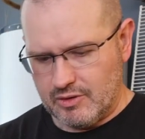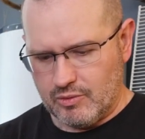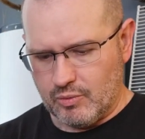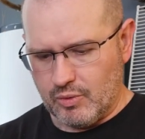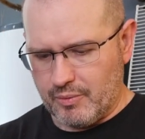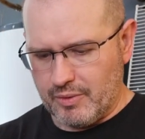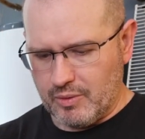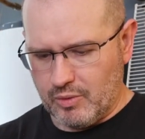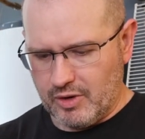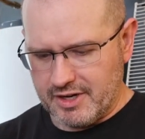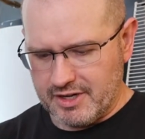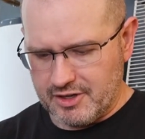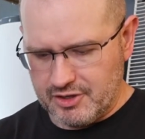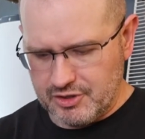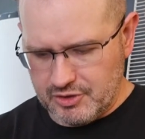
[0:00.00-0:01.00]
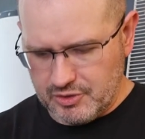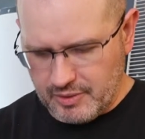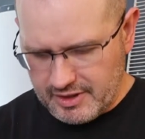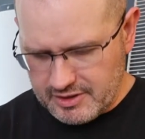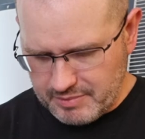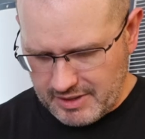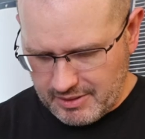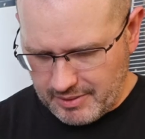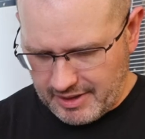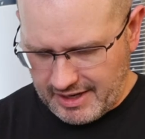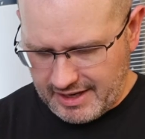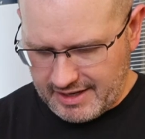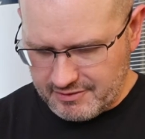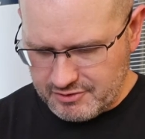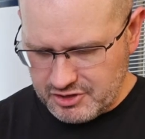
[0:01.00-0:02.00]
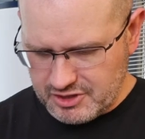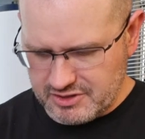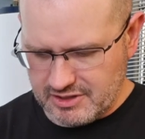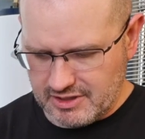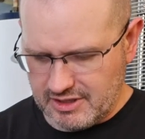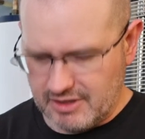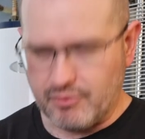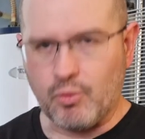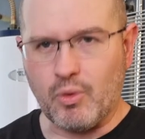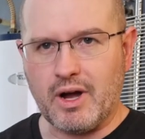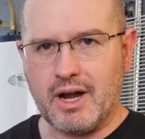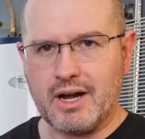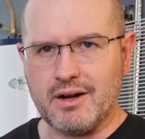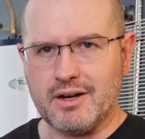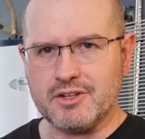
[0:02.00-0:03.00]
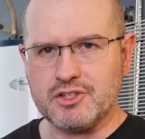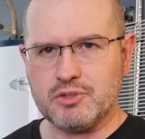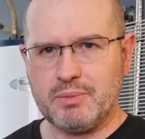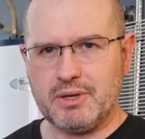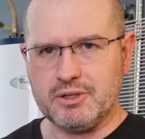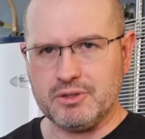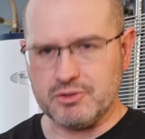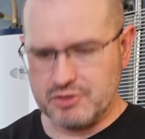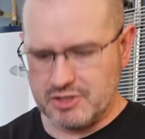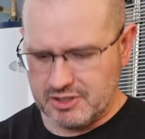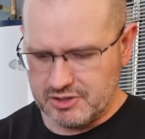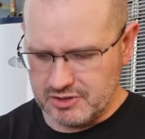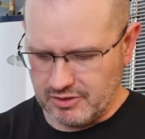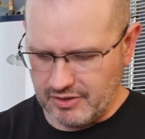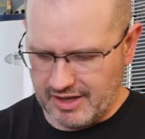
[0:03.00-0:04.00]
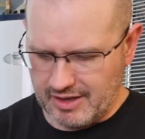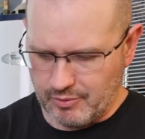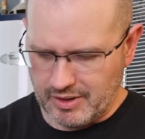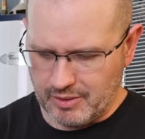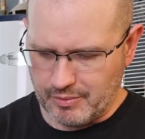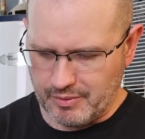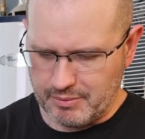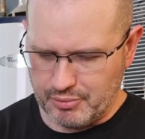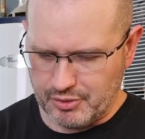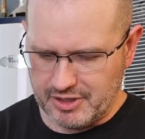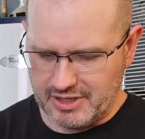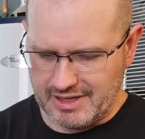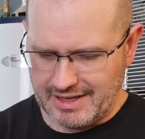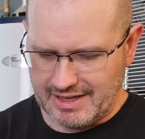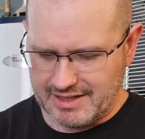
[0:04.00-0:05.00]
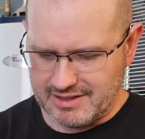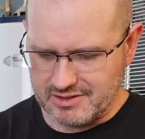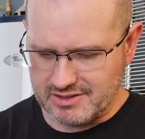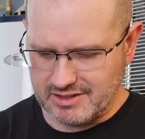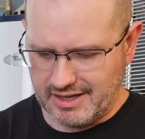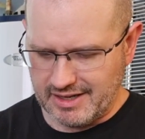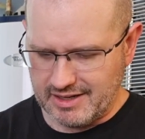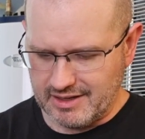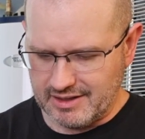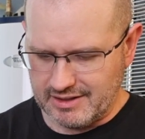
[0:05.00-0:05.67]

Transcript: what we want to do is be able to have just enough wire exposed so that way when we put it inside